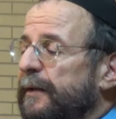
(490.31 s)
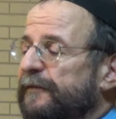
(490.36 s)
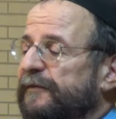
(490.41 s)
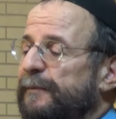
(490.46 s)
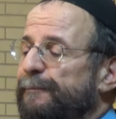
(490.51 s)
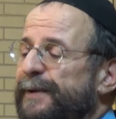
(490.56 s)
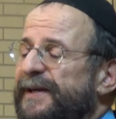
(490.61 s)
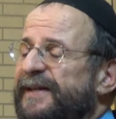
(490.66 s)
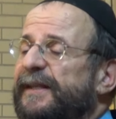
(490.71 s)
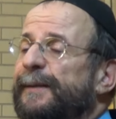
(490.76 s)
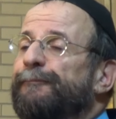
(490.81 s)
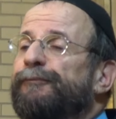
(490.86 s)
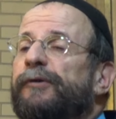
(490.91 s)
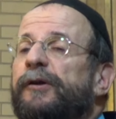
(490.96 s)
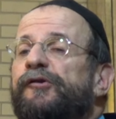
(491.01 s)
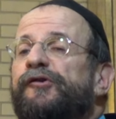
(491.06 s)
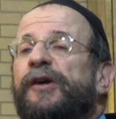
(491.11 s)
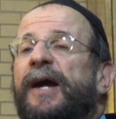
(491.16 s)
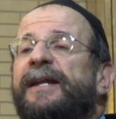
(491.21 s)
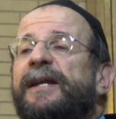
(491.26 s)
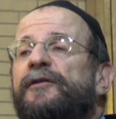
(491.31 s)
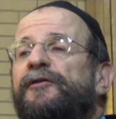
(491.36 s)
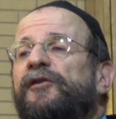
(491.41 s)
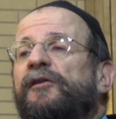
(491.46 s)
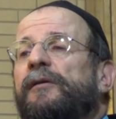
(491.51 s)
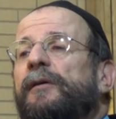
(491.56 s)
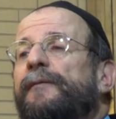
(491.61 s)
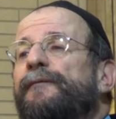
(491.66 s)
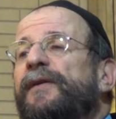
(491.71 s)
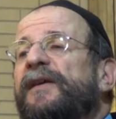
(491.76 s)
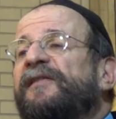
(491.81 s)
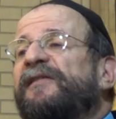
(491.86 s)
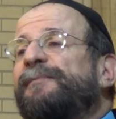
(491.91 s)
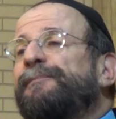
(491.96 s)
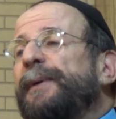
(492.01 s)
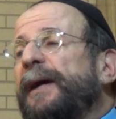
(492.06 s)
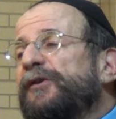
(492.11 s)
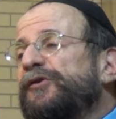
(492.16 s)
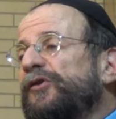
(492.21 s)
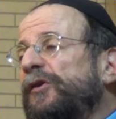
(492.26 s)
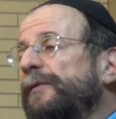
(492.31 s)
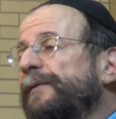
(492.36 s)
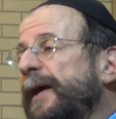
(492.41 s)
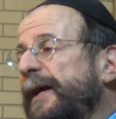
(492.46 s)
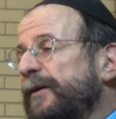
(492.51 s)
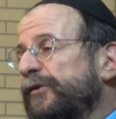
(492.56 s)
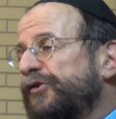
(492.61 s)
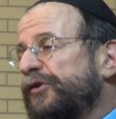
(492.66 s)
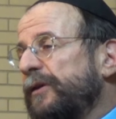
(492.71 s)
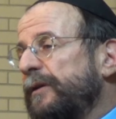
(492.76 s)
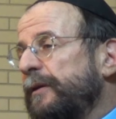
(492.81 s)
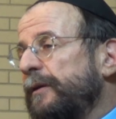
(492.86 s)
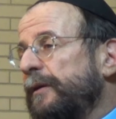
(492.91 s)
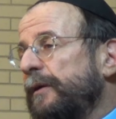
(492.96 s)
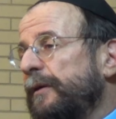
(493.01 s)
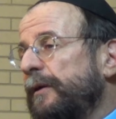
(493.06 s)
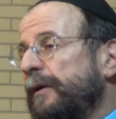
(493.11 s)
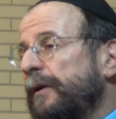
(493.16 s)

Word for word: to be the progenitor of this special nation.